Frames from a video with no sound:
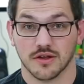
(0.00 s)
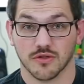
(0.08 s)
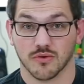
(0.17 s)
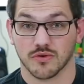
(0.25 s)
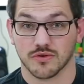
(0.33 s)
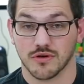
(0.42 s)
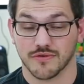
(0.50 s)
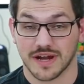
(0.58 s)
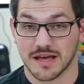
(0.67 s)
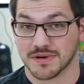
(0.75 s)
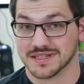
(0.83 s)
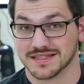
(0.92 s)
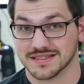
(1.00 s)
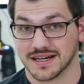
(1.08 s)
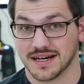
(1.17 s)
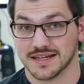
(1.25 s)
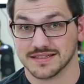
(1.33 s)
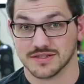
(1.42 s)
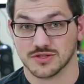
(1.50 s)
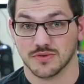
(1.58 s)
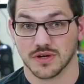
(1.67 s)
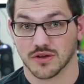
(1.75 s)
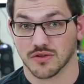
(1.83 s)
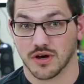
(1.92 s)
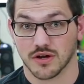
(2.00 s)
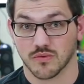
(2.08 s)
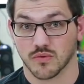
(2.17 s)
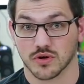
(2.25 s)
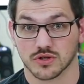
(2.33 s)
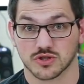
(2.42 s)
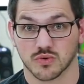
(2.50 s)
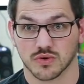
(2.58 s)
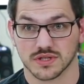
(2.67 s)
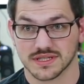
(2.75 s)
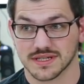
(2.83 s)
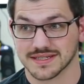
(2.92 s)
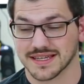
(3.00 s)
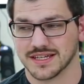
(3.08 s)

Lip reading: Lauren over at A-Buzz Designs is doing a lot of work towards this.